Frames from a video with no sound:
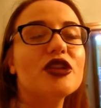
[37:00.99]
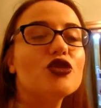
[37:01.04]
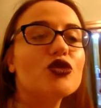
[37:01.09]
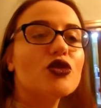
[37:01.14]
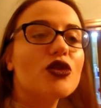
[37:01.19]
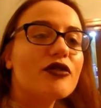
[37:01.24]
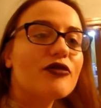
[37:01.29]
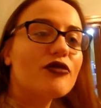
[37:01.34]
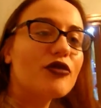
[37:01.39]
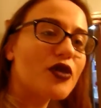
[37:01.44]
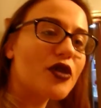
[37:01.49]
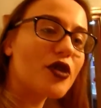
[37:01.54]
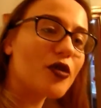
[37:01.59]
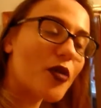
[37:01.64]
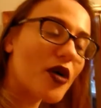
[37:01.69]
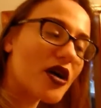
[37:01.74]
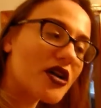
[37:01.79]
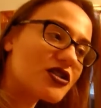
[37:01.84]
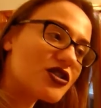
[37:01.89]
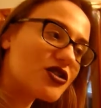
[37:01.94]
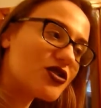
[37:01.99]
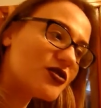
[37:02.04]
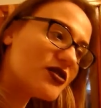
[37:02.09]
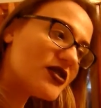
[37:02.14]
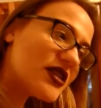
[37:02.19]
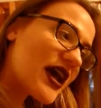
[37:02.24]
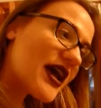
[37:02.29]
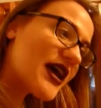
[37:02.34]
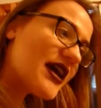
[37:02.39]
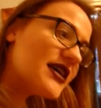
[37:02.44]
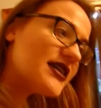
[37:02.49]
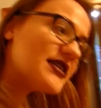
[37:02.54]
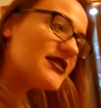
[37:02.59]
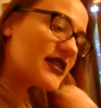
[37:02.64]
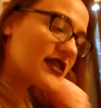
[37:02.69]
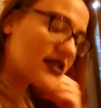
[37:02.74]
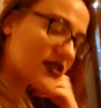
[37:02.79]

been doing for the past 2 days.